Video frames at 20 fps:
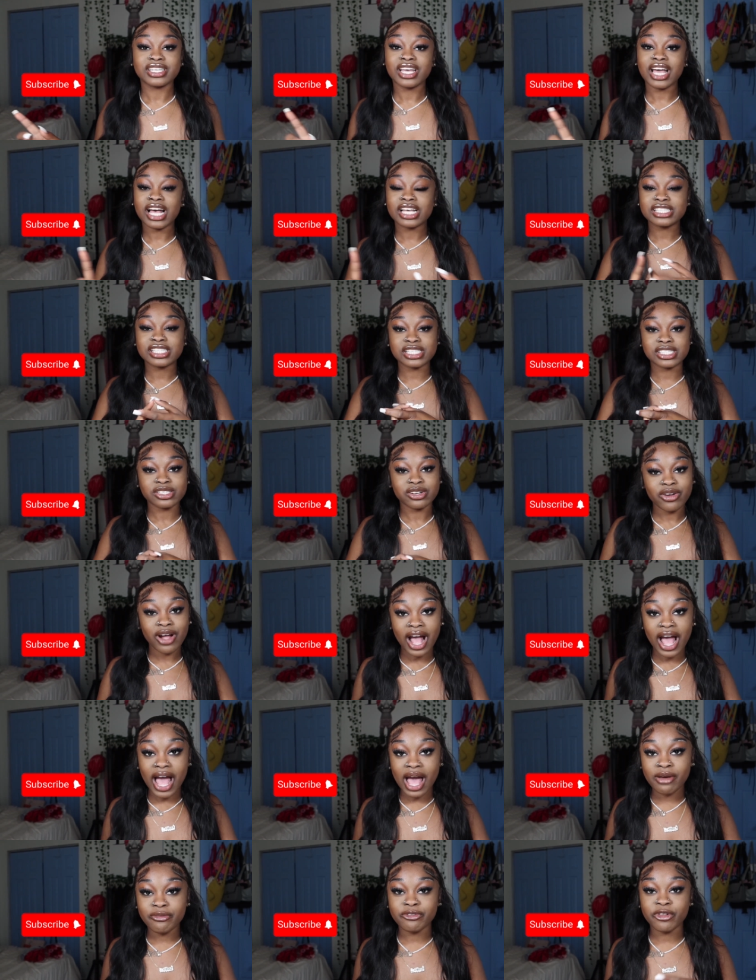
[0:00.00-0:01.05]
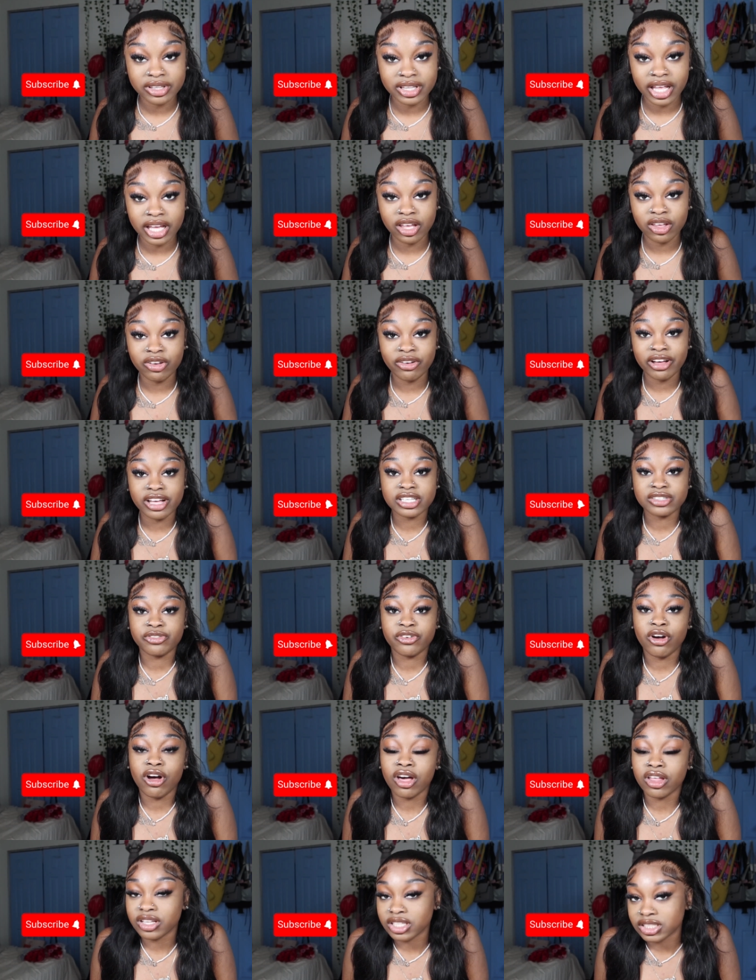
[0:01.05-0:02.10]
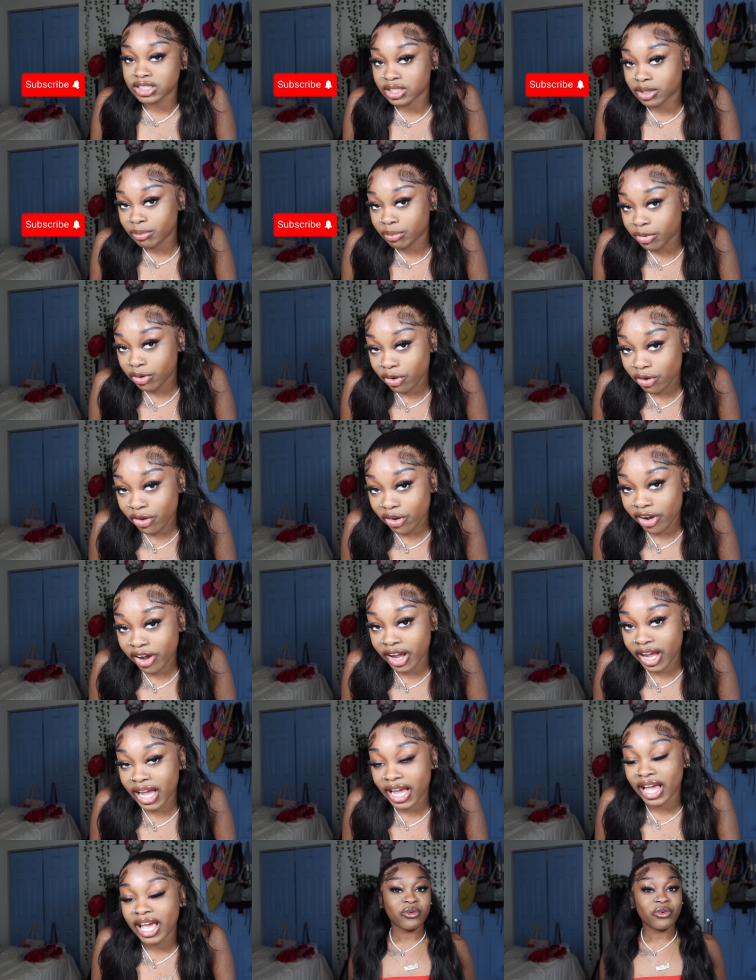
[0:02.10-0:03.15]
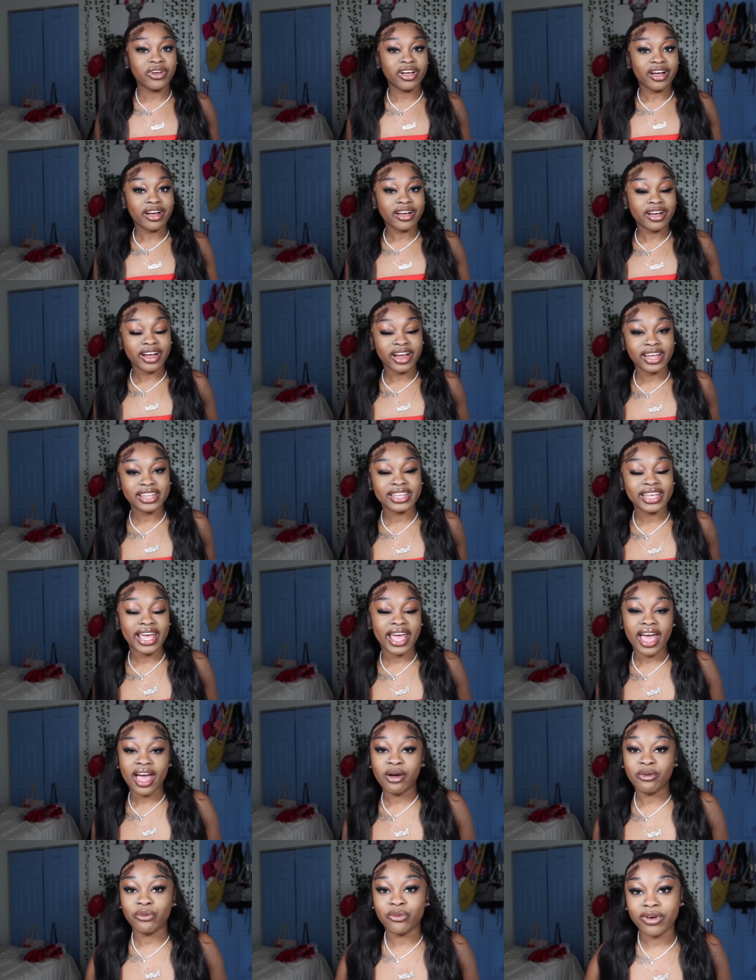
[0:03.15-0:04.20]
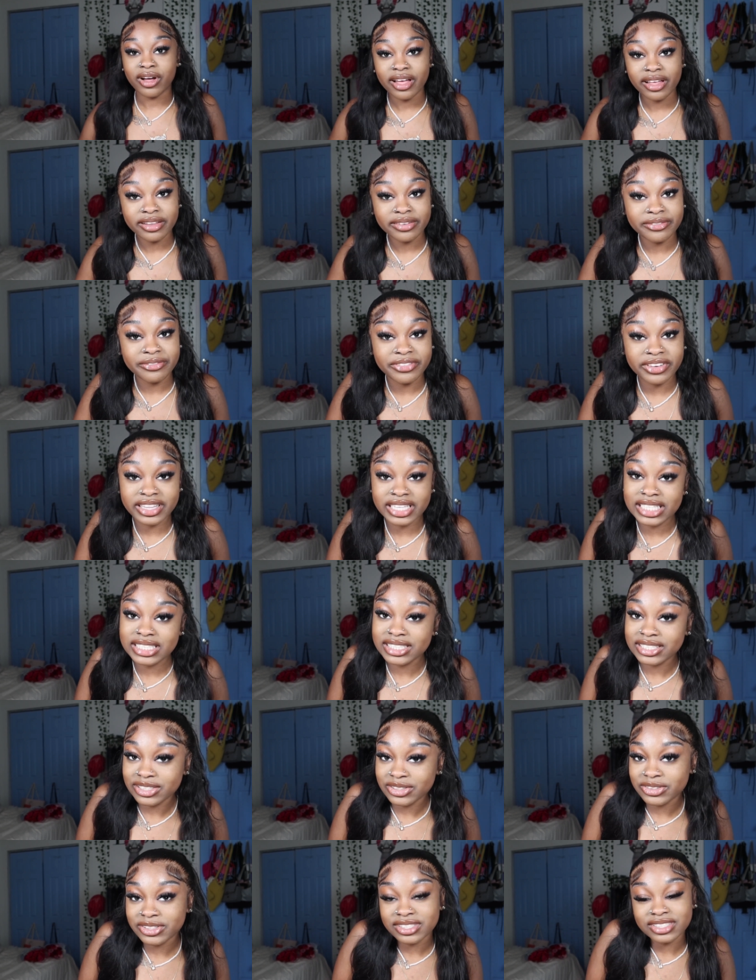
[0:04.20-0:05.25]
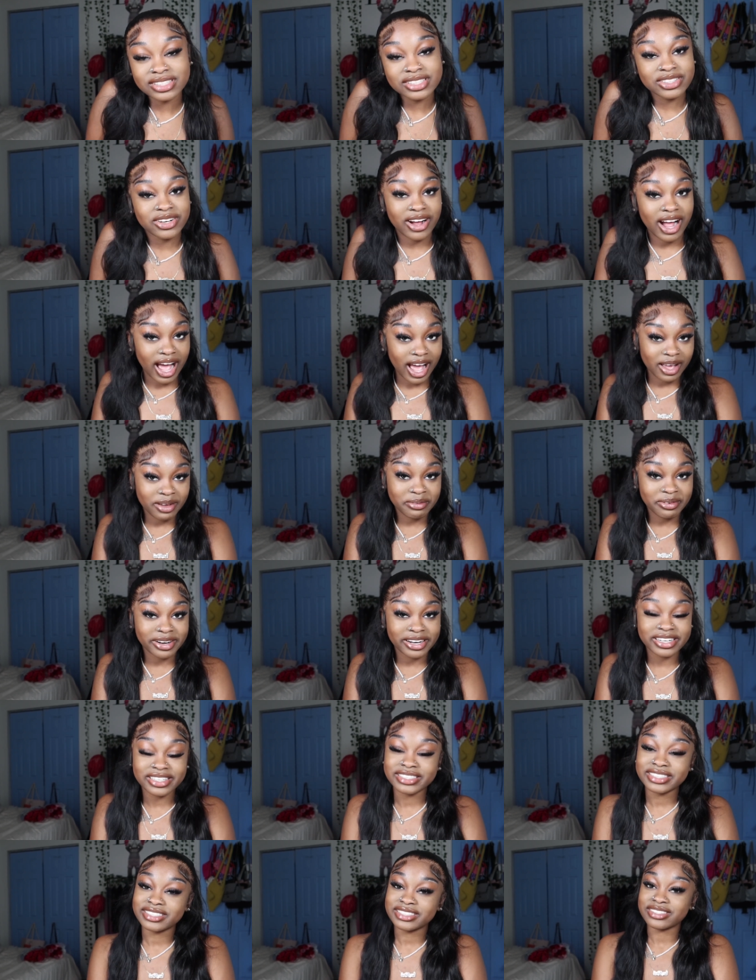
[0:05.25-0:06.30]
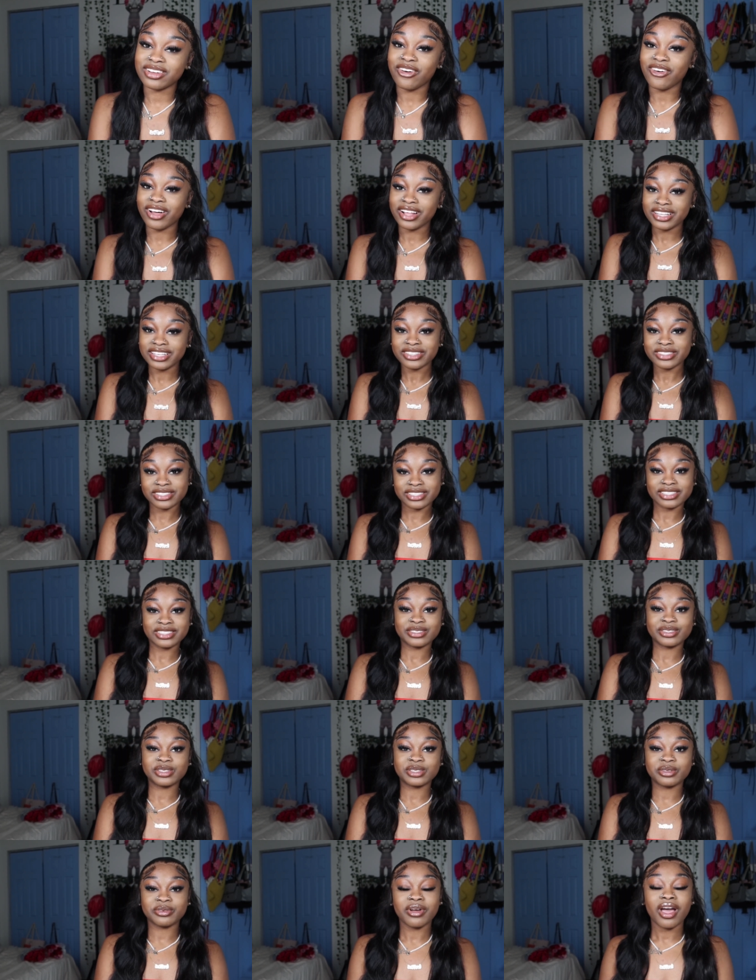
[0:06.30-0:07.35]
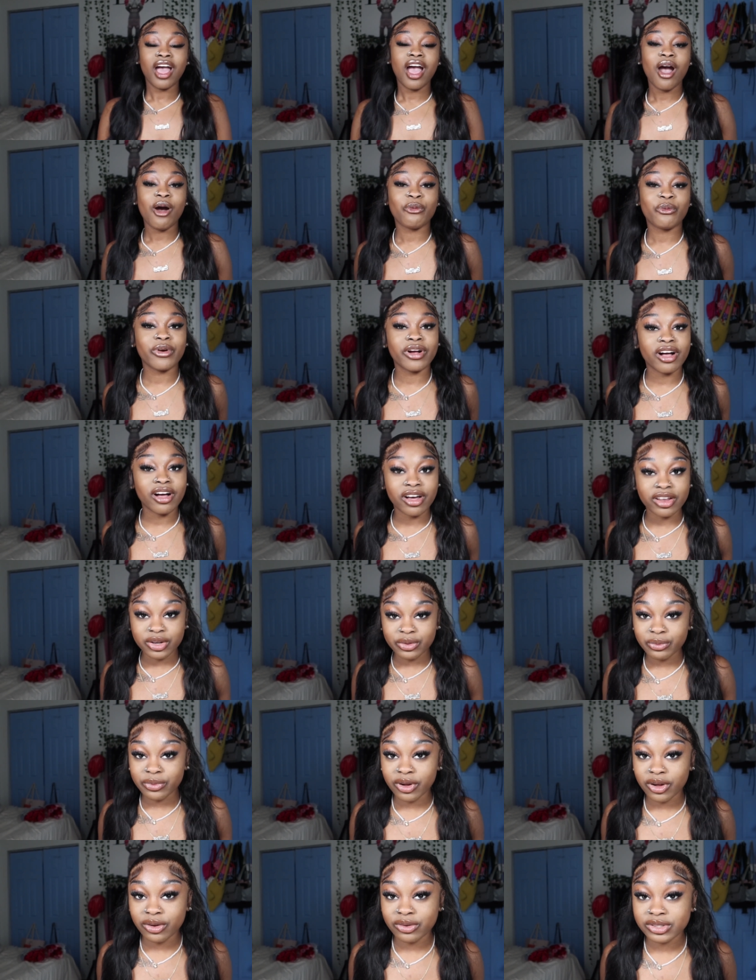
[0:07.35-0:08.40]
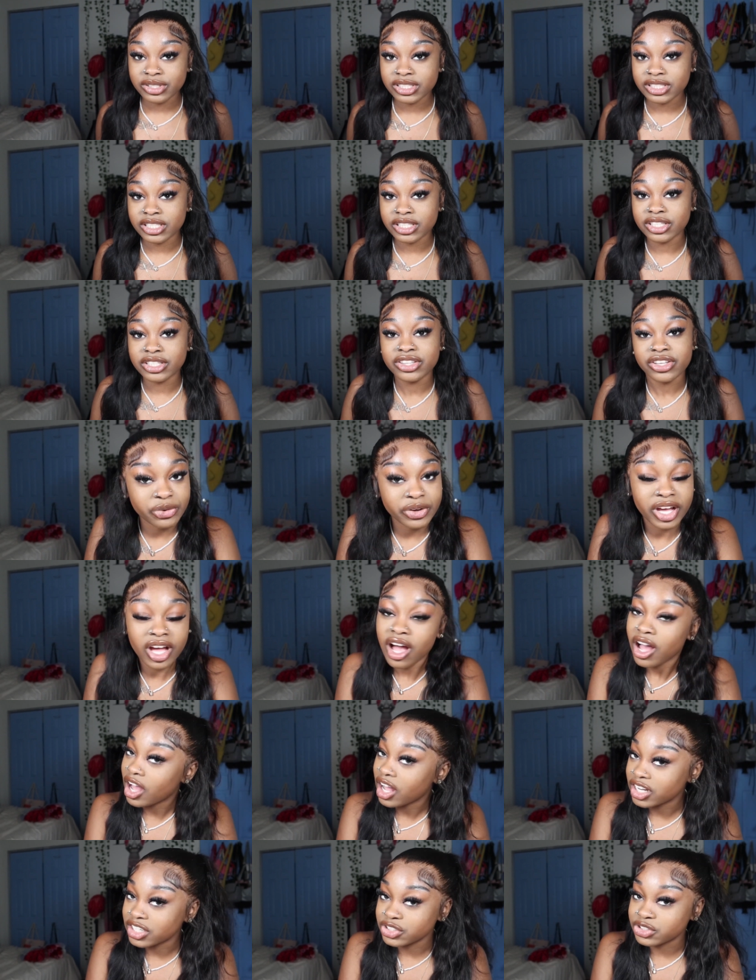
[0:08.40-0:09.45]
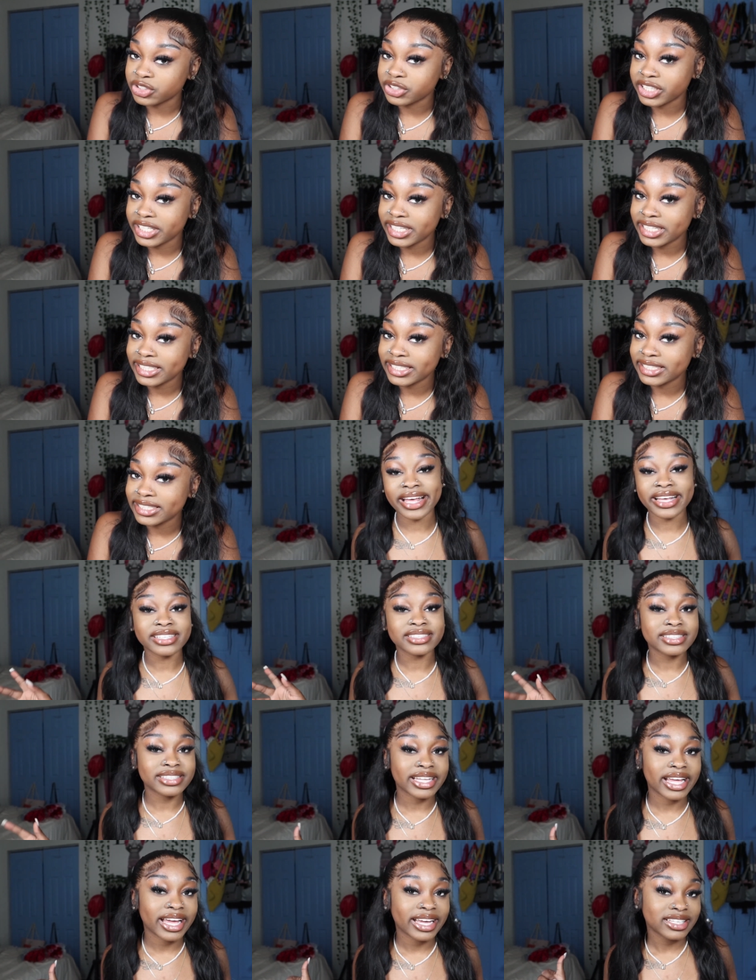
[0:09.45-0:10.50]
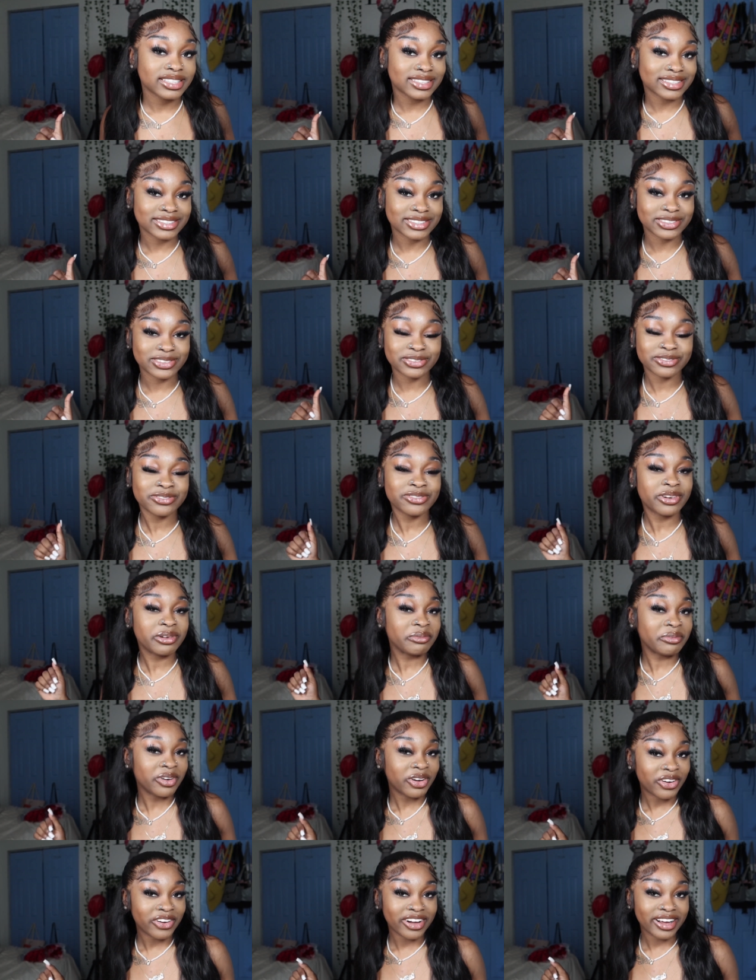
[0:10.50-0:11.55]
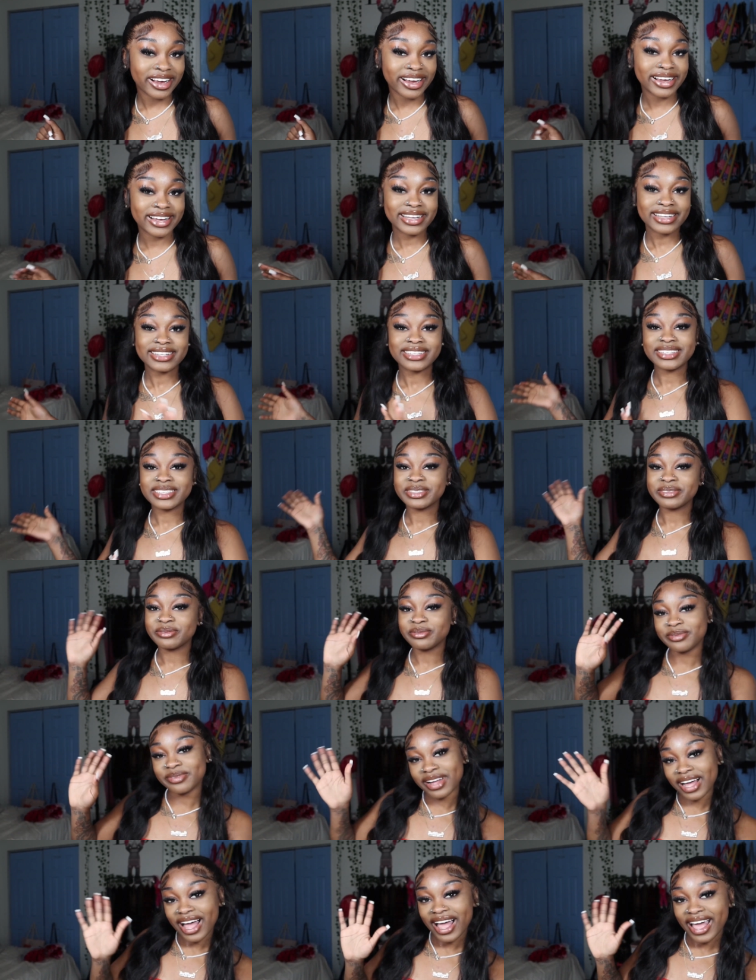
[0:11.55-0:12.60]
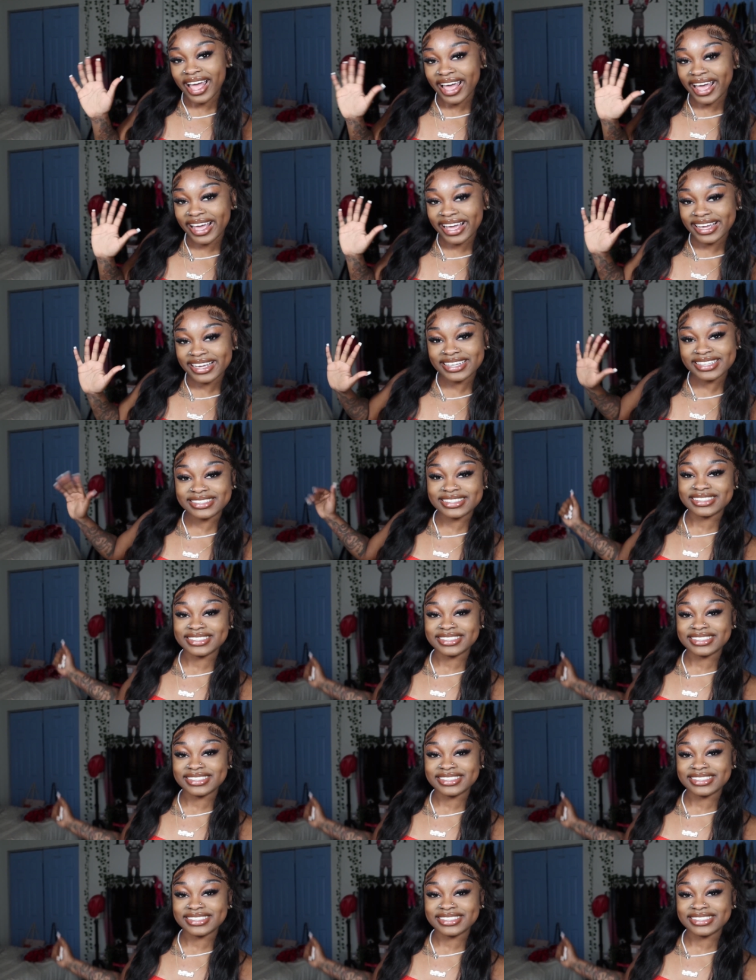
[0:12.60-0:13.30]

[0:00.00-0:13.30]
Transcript: y'all subscribe. Thank you guys for all the support. We are currently at 152 subscribers on YouTube. We're on the road to 300 and stay tuned for more. Bye.